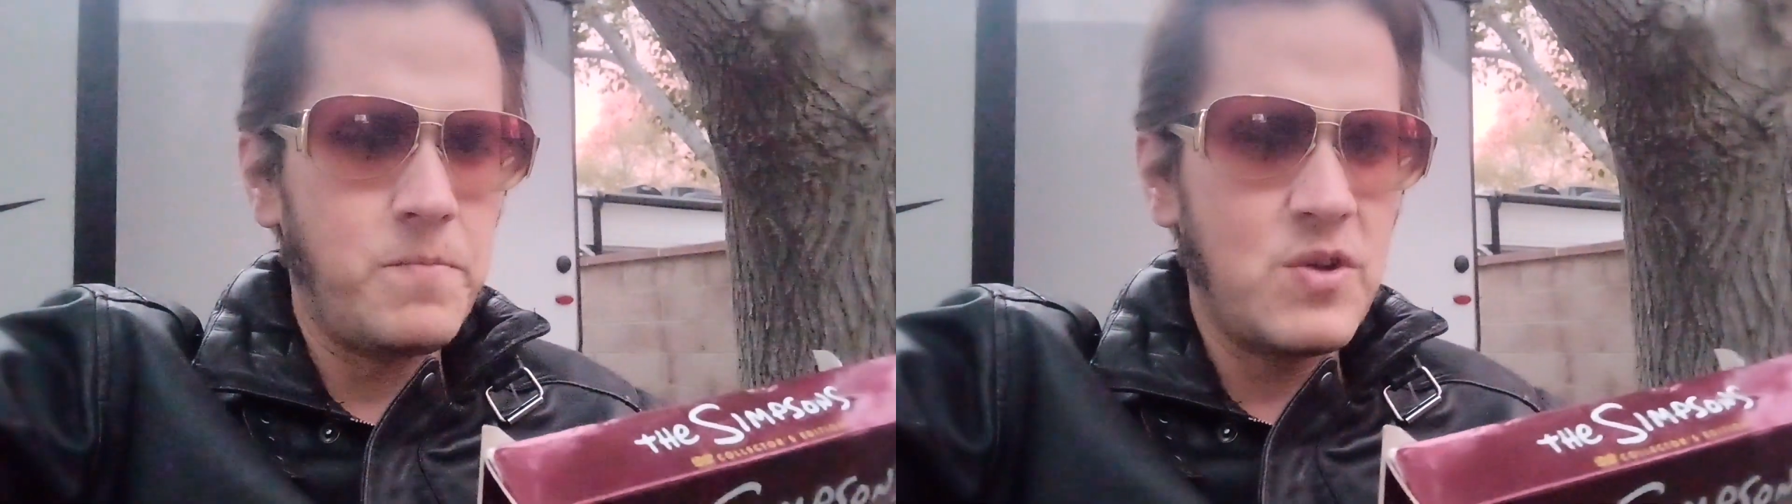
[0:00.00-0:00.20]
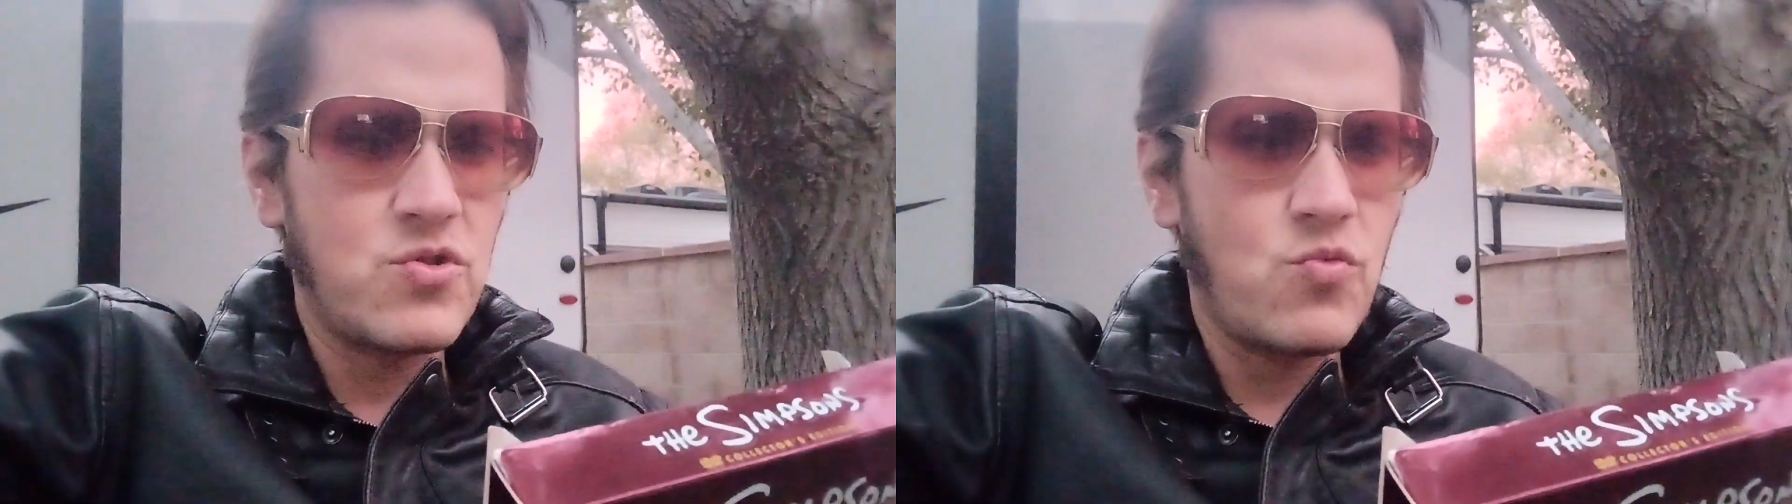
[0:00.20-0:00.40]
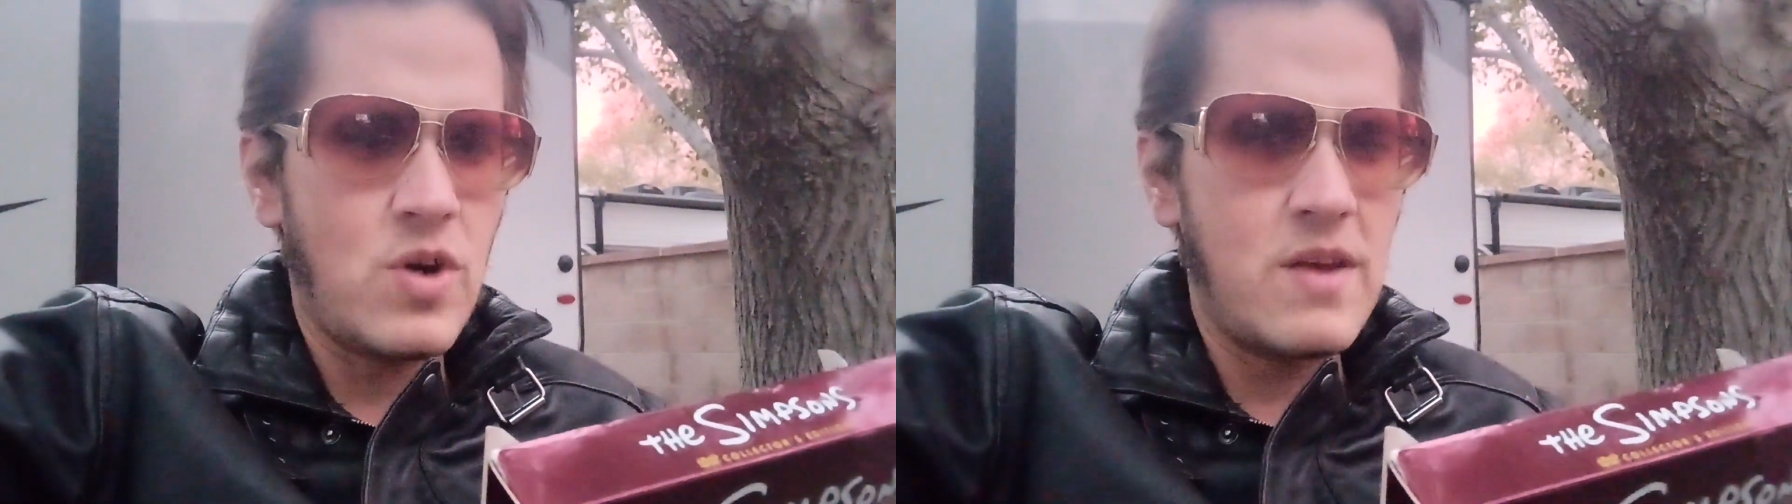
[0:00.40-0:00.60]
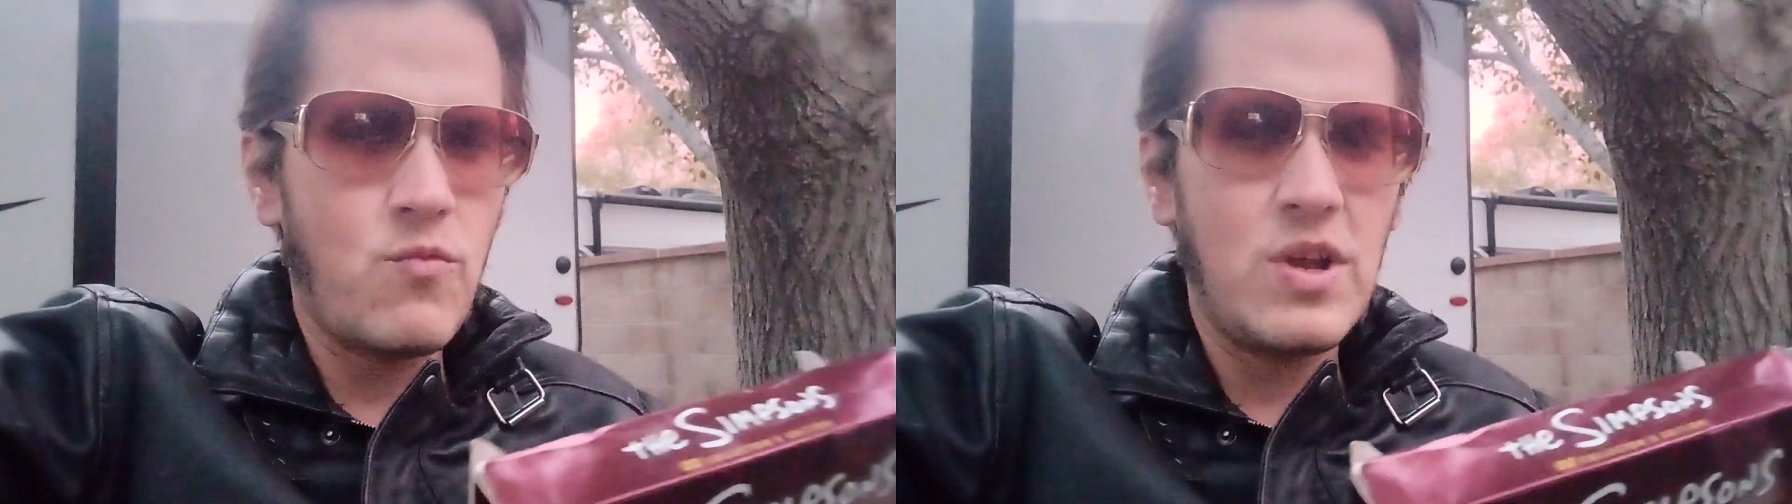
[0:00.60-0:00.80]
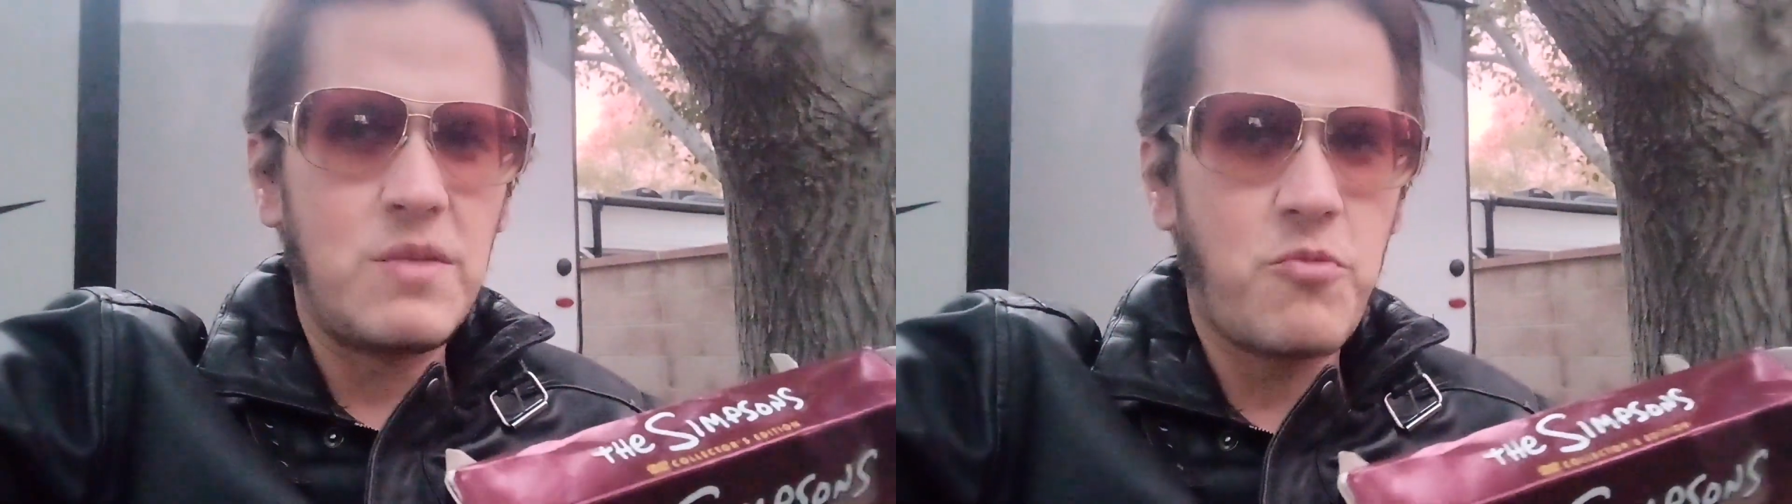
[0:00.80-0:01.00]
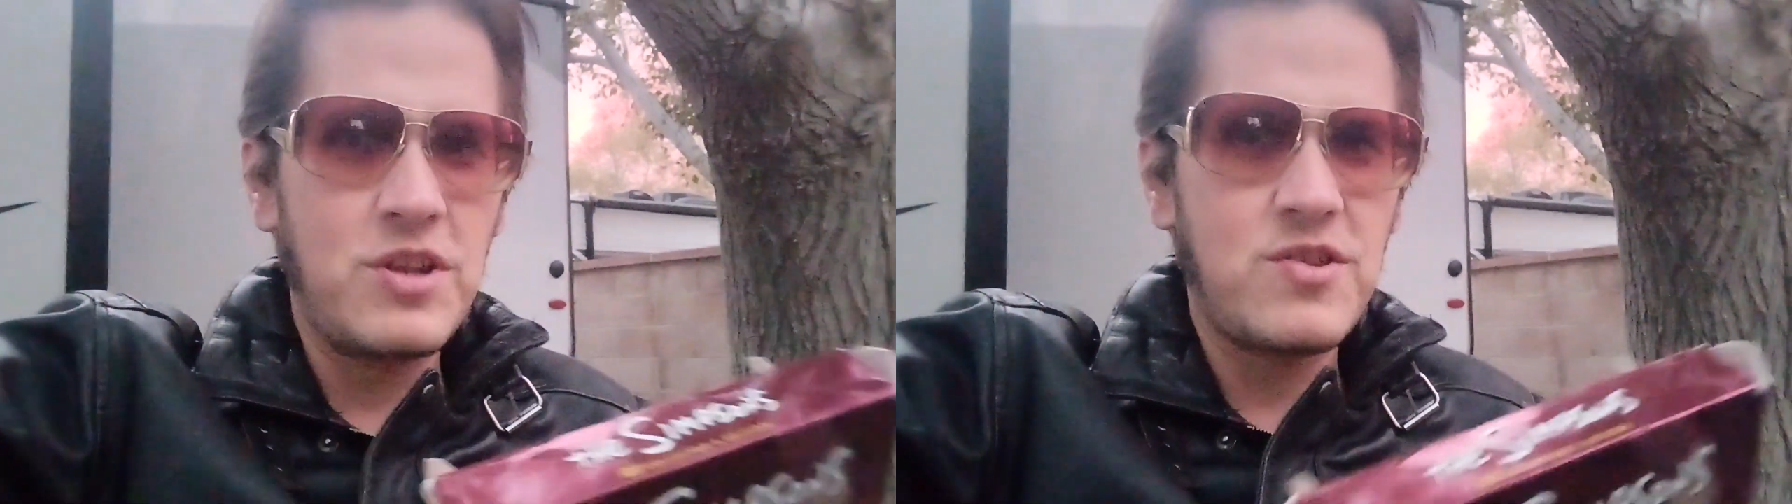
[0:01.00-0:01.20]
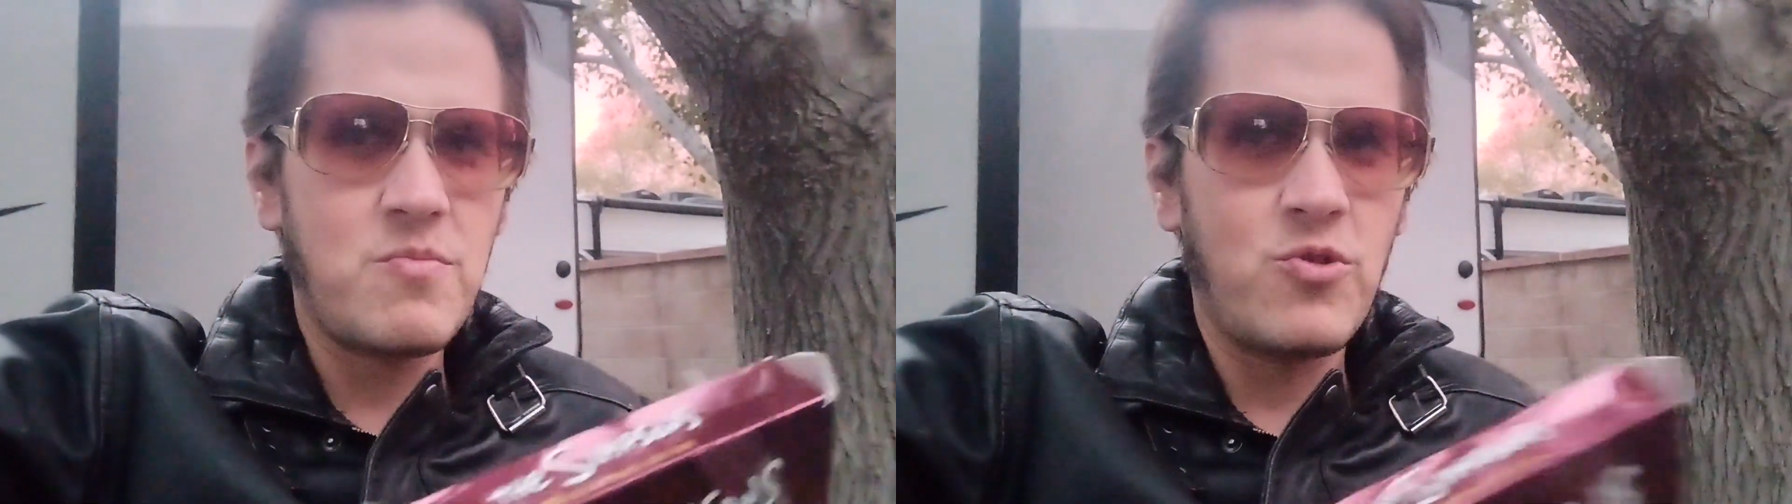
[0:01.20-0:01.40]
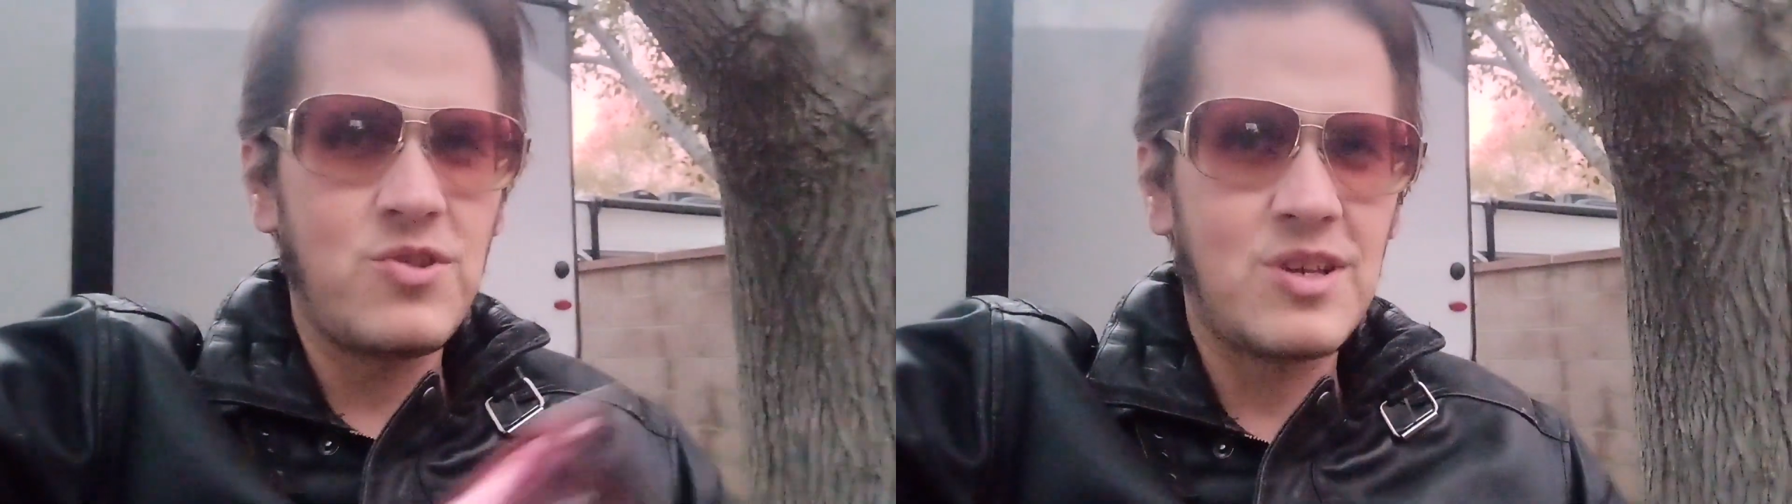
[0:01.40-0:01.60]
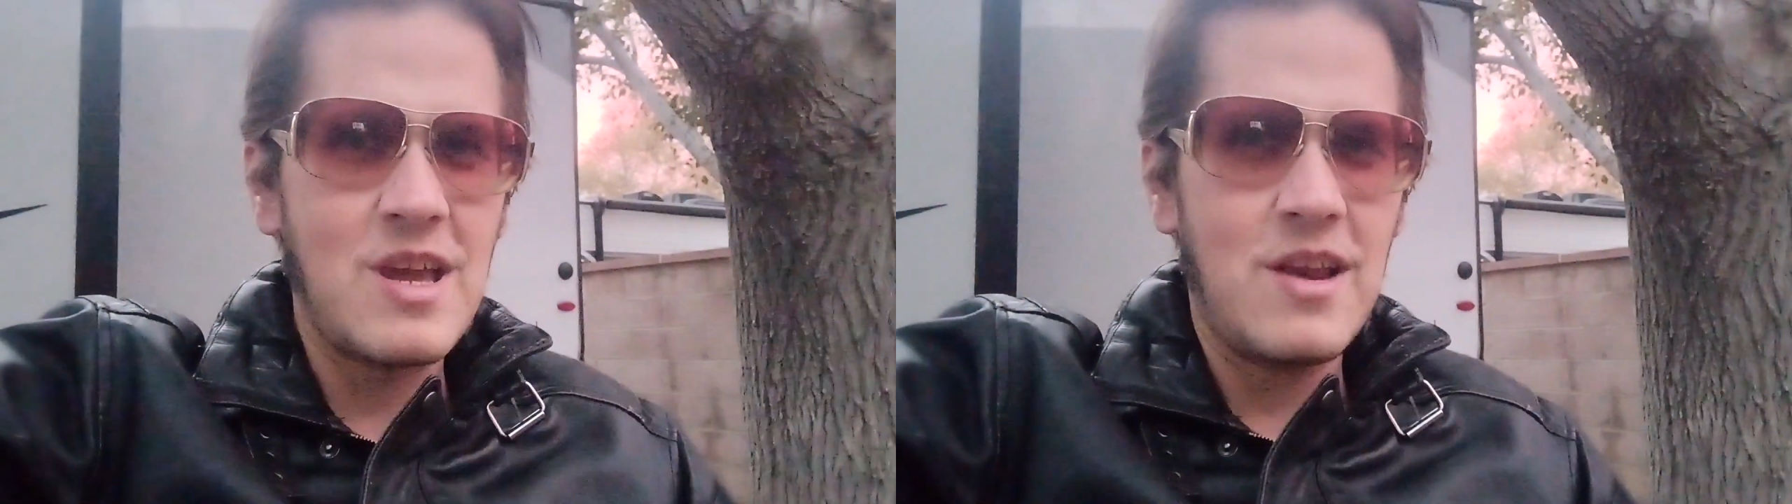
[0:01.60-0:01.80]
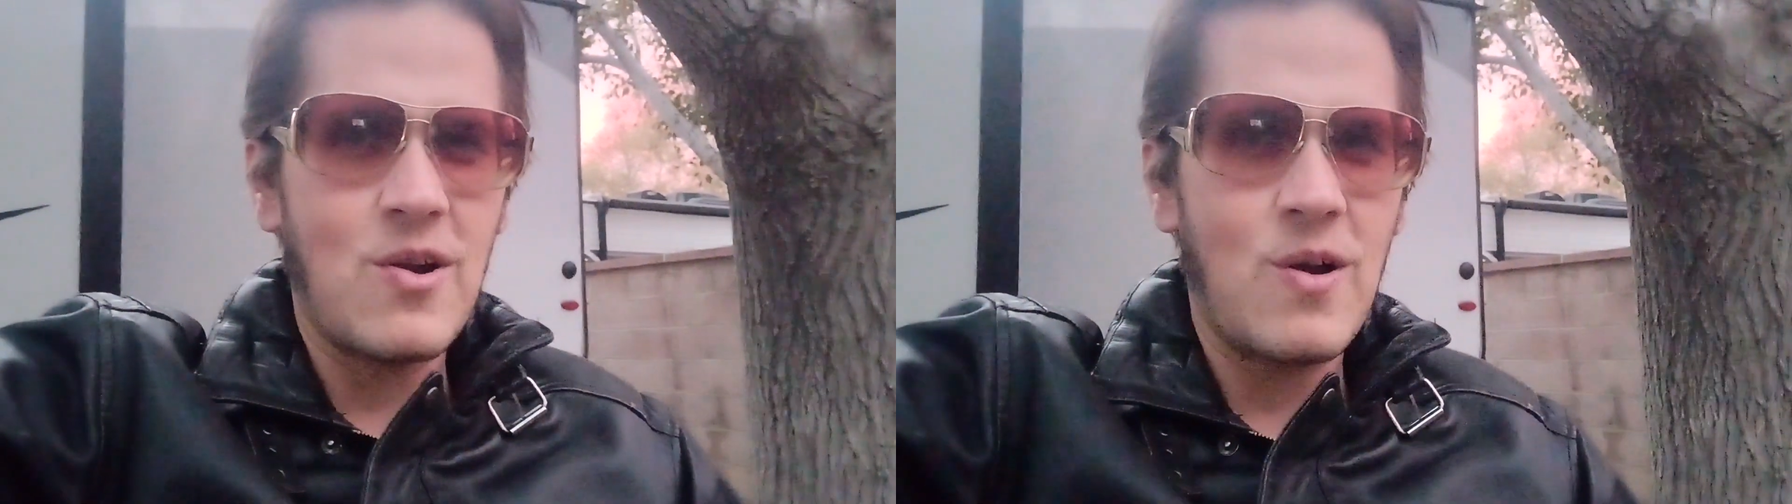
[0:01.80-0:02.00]
there's one with Principal
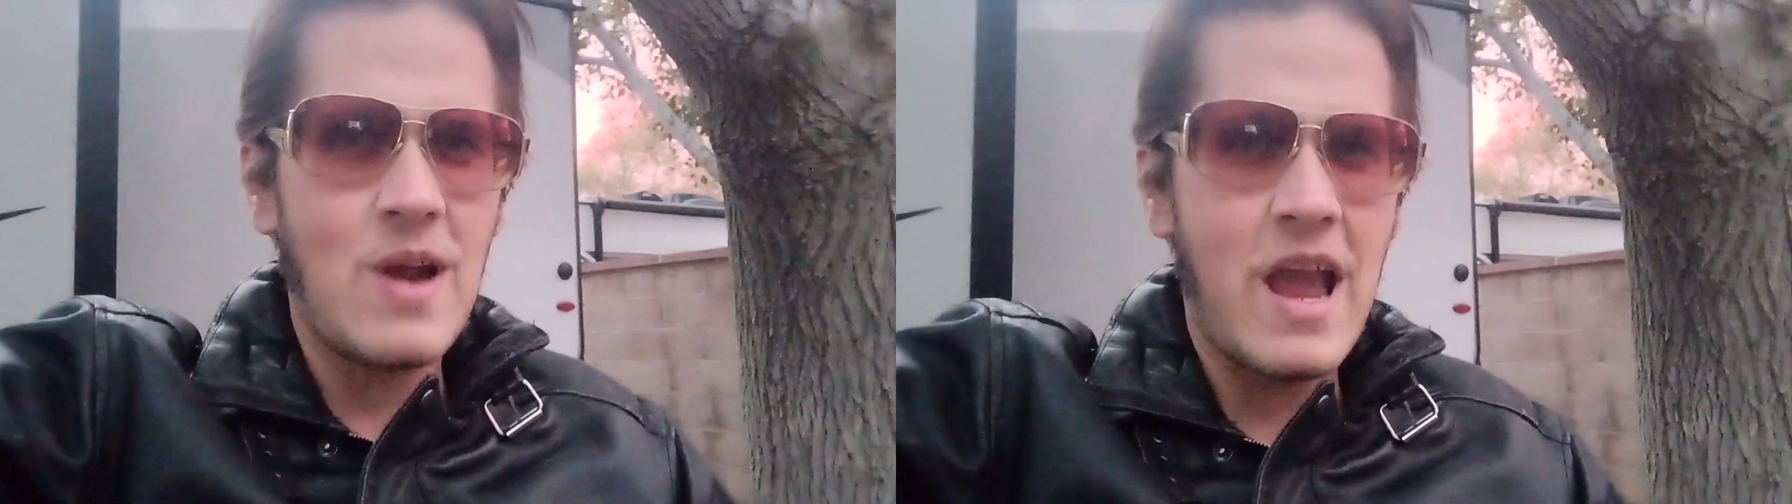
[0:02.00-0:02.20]
Skinner,